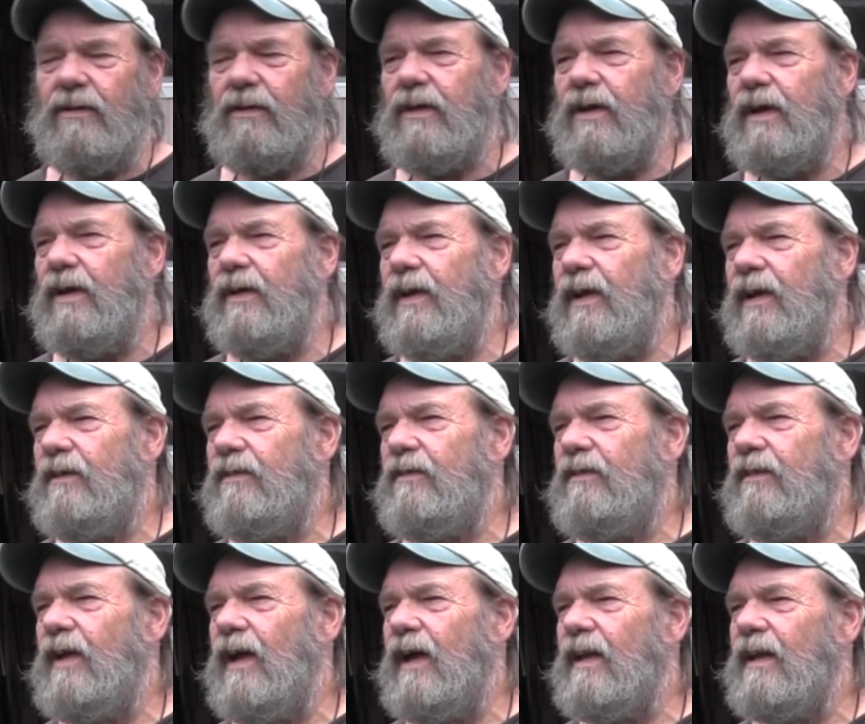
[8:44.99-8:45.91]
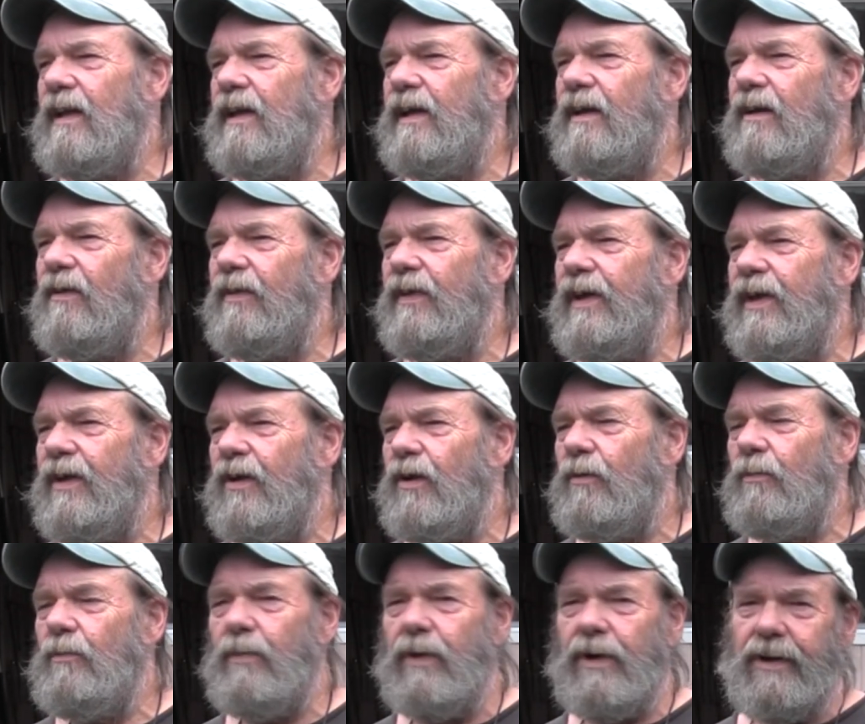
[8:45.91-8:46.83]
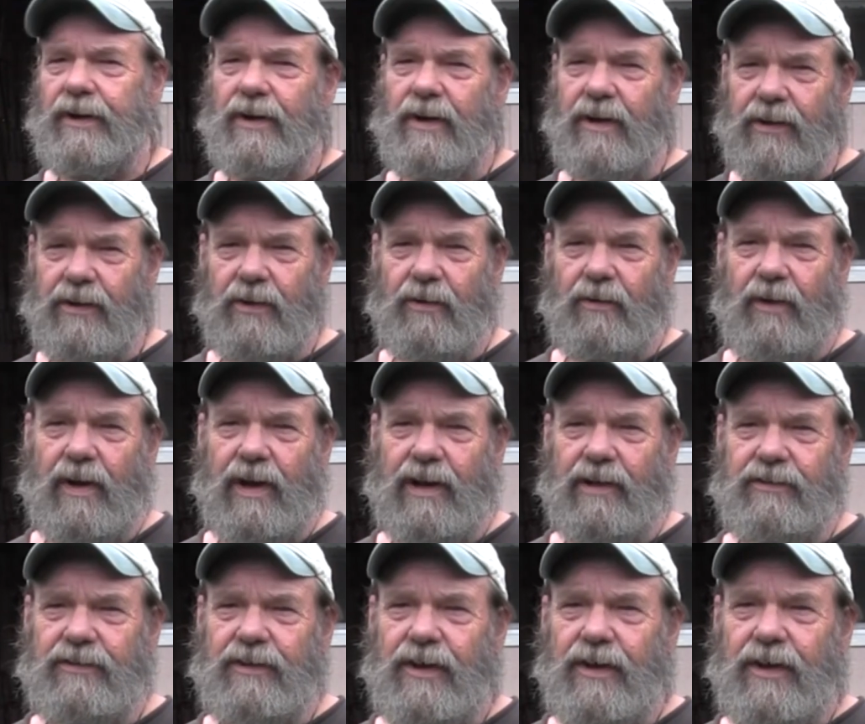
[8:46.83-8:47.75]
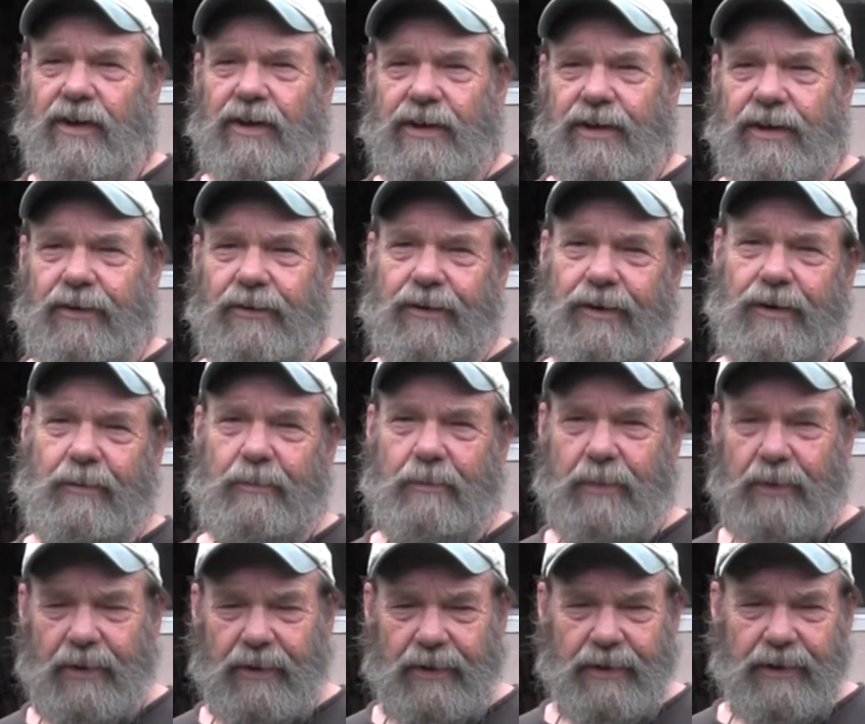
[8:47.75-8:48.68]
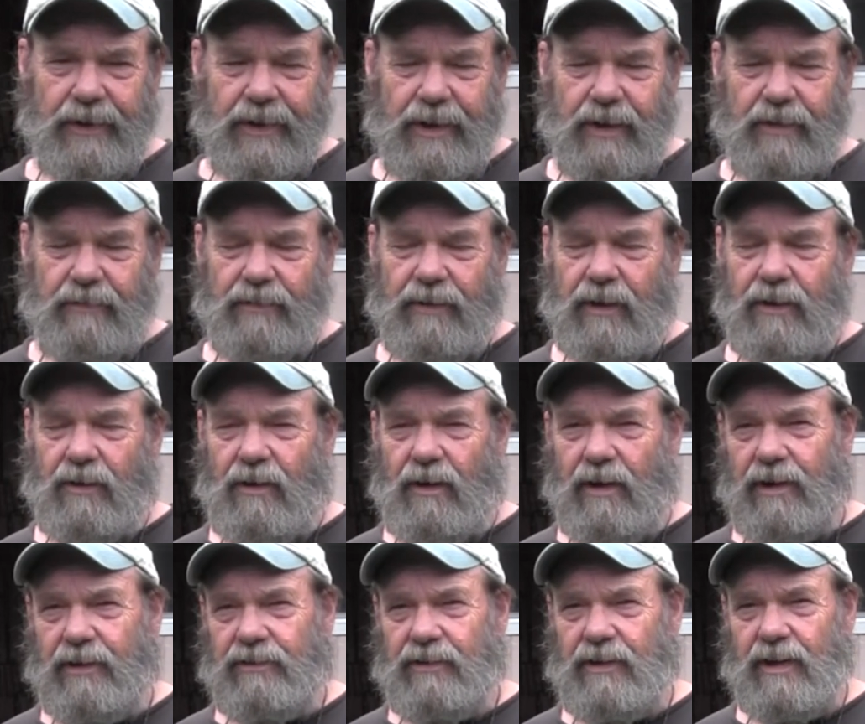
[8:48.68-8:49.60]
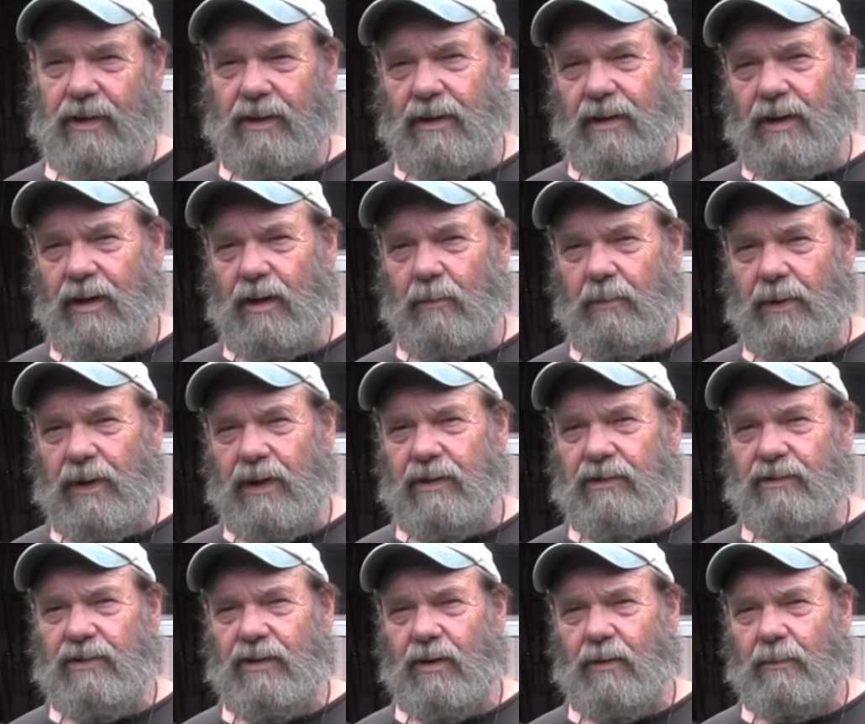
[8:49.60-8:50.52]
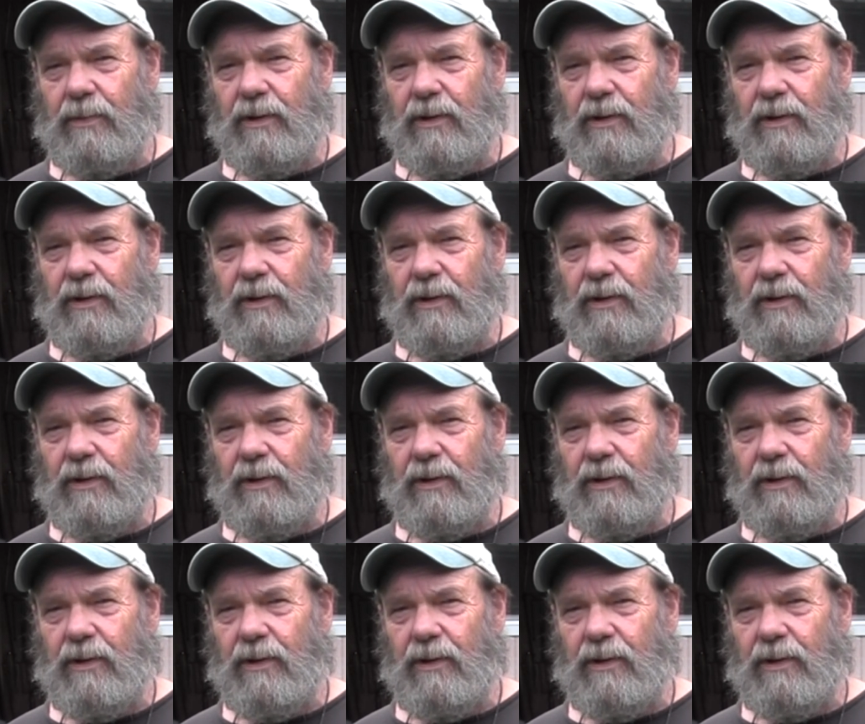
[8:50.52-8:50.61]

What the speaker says: Okay, that's not legal either. But otherwise, you wouldn't believe the laws on hunting pigs here.